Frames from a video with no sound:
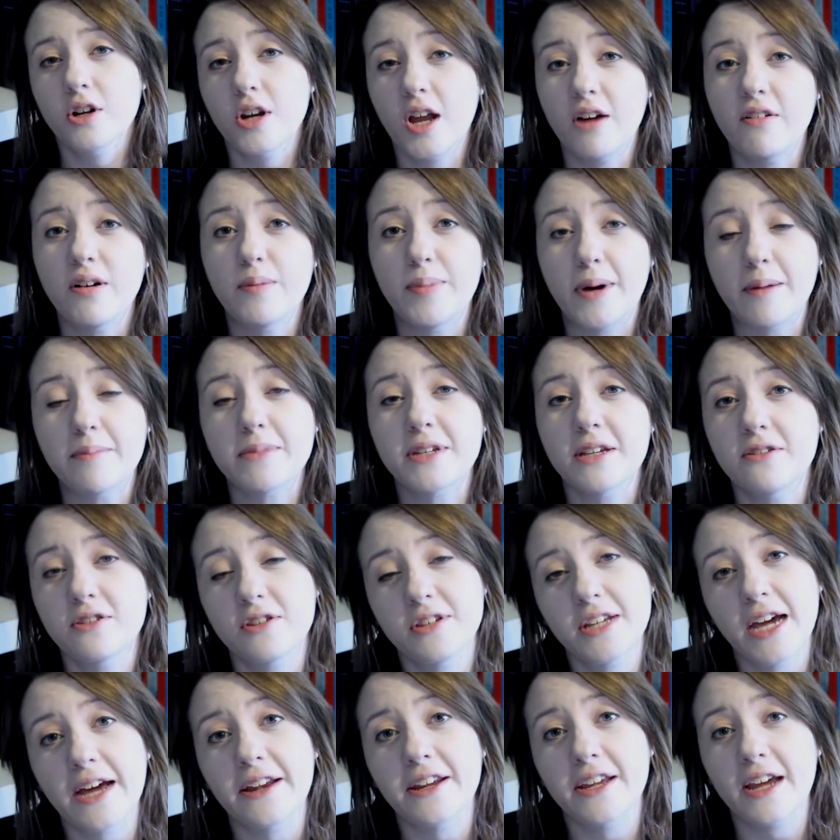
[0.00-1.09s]
Clara bumps into
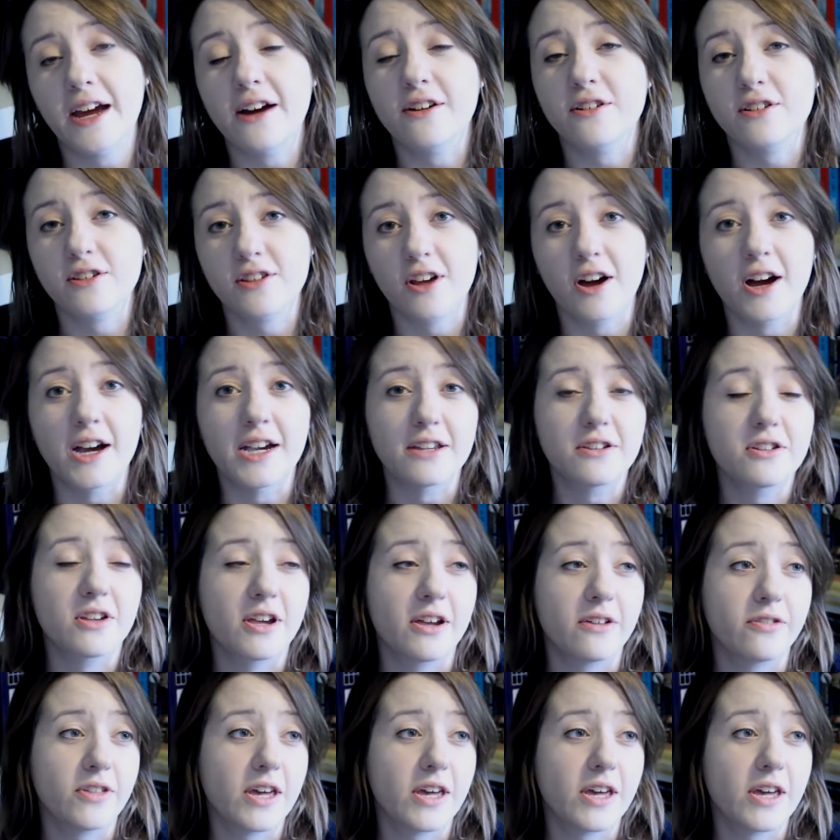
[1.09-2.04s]
Danny outside.